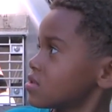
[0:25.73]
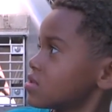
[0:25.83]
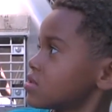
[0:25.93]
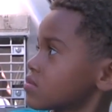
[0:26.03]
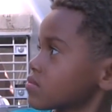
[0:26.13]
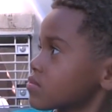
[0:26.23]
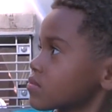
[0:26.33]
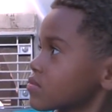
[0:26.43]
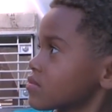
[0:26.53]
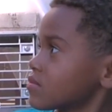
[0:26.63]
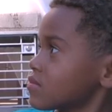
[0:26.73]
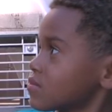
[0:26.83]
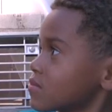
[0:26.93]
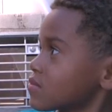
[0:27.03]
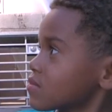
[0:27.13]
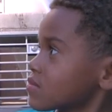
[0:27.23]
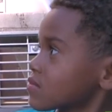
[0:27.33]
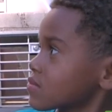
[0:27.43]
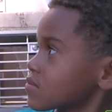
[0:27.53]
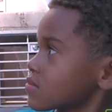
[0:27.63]

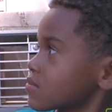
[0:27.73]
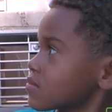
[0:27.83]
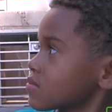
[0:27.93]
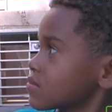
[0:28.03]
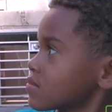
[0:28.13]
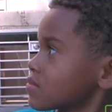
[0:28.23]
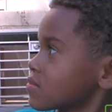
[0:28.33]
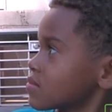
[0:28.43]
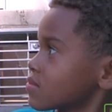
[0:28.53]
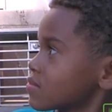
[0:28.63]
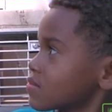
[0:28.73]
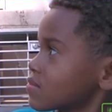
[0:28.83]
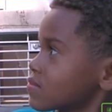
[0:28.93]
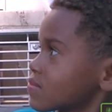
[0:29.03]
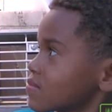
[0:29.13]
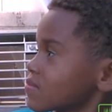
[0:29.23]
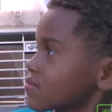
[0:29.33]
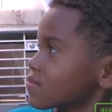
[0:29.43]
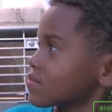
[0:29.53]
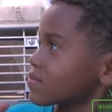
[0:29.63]

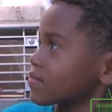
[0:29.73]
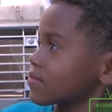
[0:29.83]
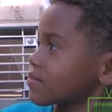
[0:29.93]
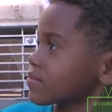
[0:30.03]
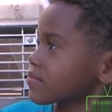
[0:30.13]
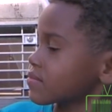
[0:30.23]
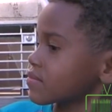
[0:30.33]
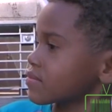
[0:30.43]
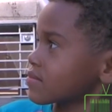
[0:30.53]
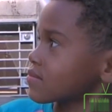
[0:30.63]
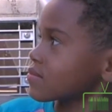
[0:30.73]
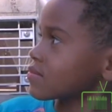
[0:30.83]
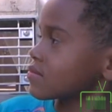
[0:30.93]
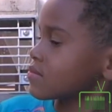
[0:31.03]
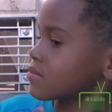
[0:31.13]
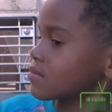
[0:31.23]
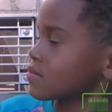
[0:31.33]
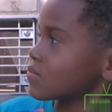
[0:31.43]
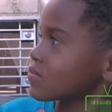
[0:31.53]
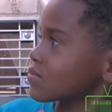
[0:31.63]

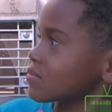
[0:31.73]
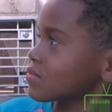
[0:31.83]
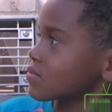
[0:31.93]
This person isn't speaking.